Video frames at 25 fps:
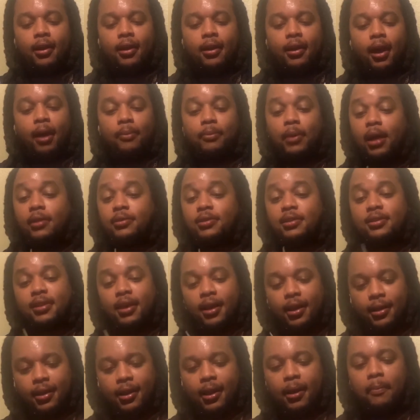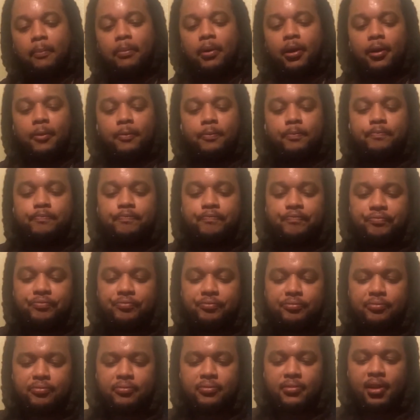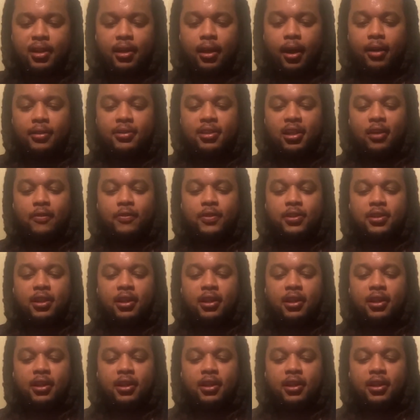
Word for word: I'm not just saying that, but I'll tell you if it's